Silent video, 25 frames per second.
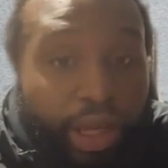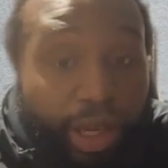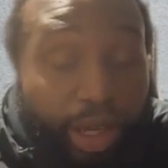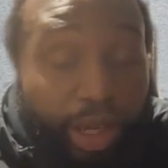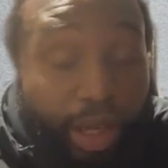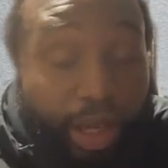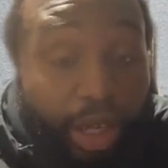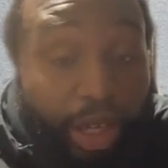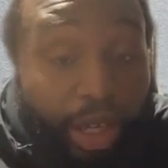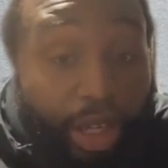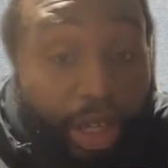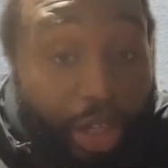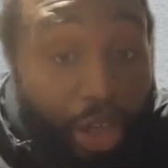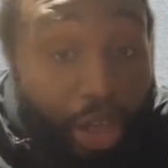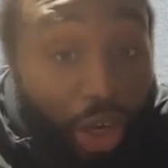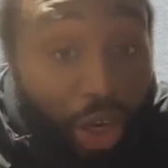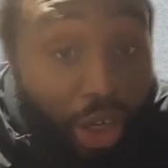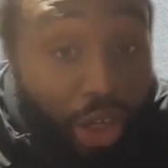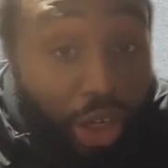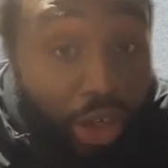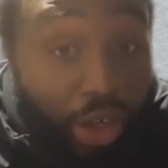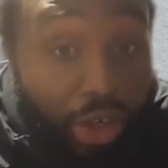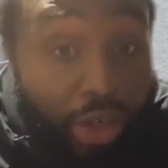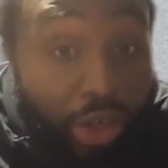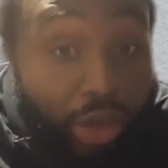
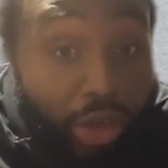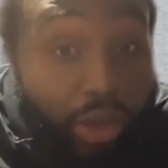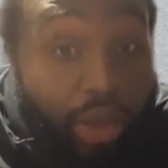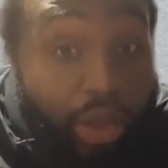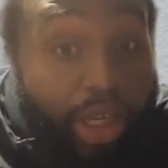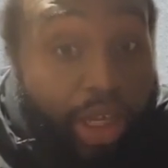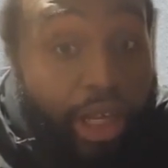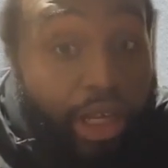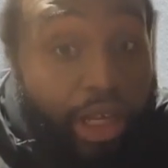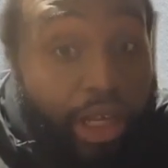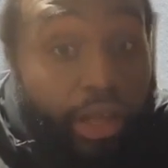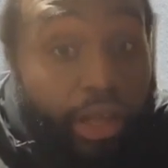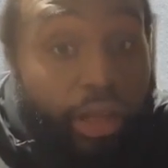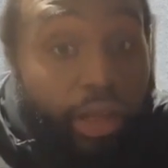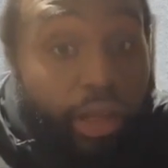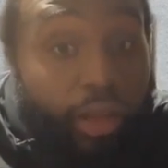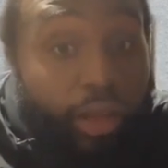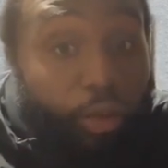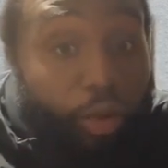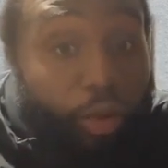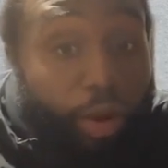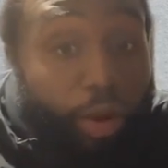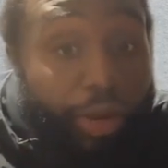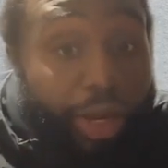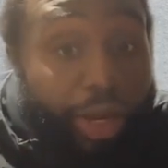younger and
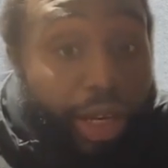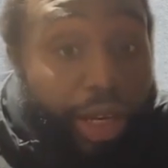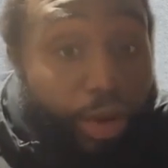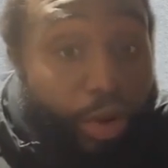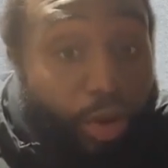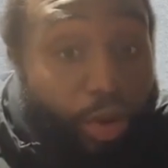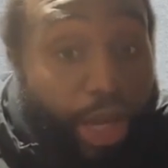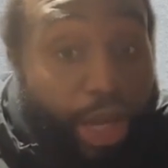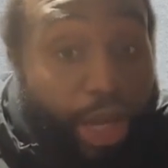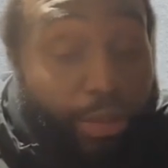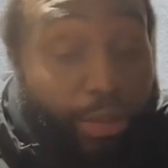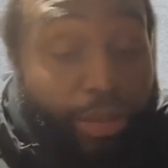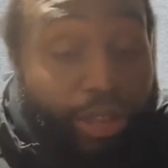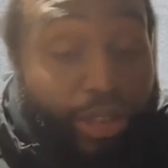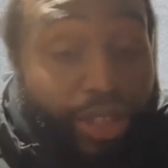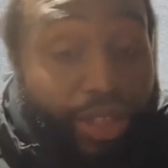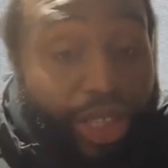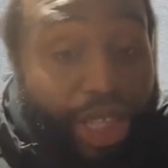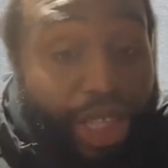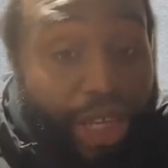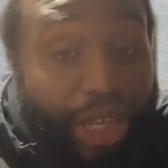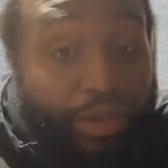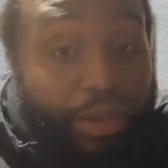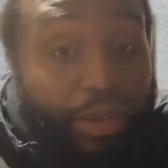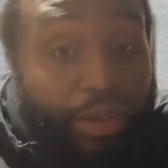women who they
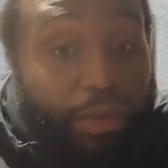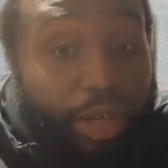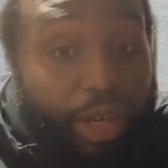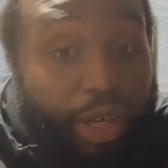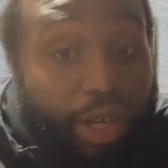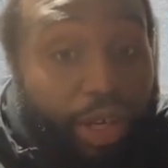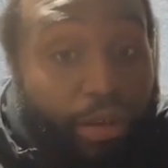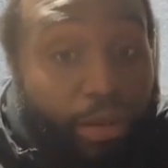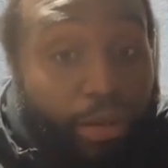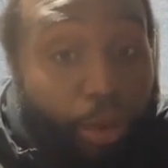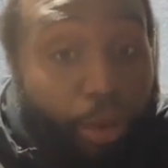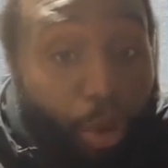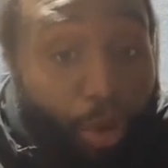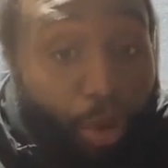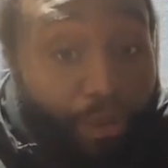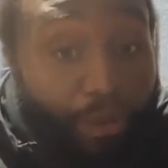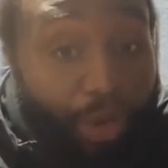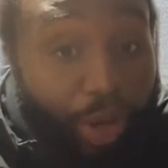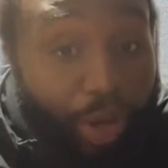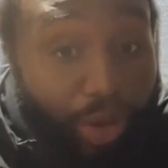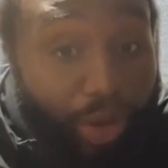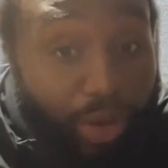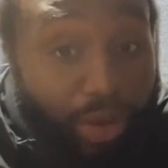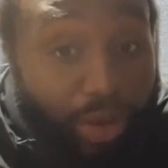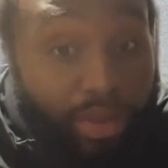perceive to be more fertile?